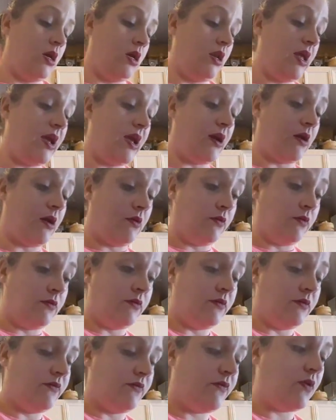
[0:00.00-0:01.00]
Now,
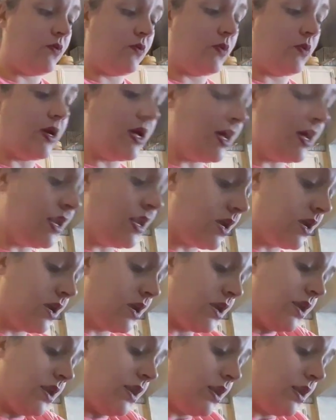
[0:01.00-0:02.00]
for when
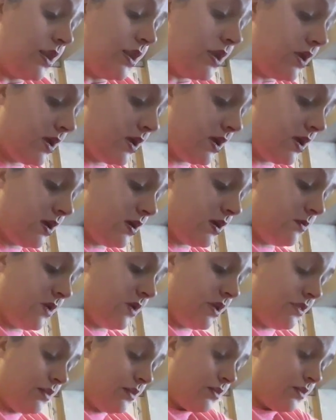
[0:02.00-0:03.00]
I am
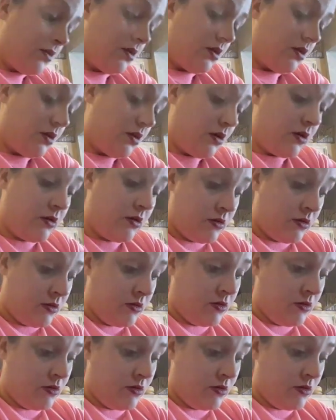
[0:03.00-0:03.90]
in the car.